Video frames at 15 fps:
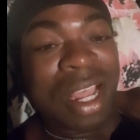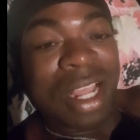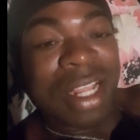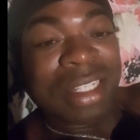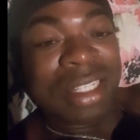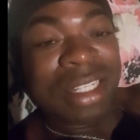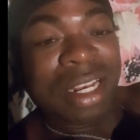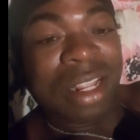
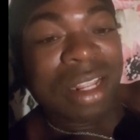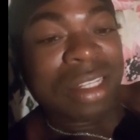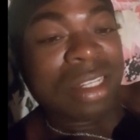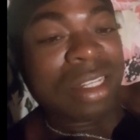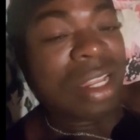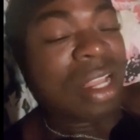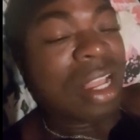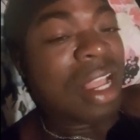and sell
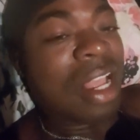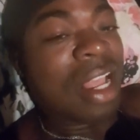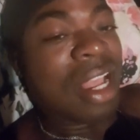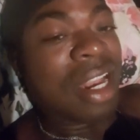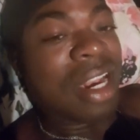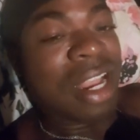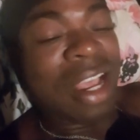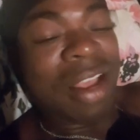it
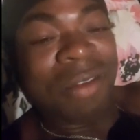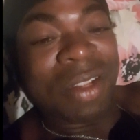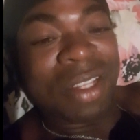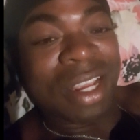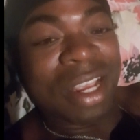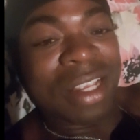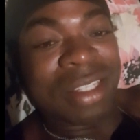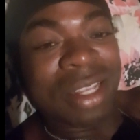and
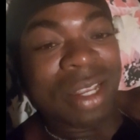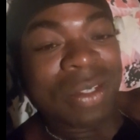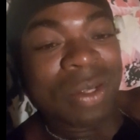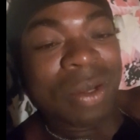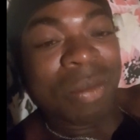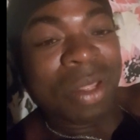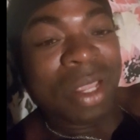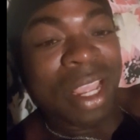advertise it as
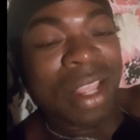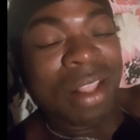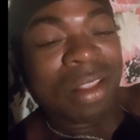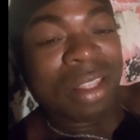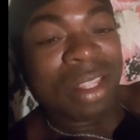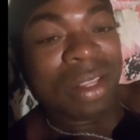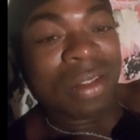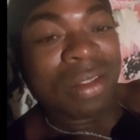something
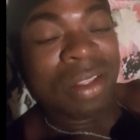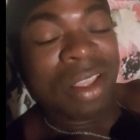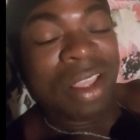healthy?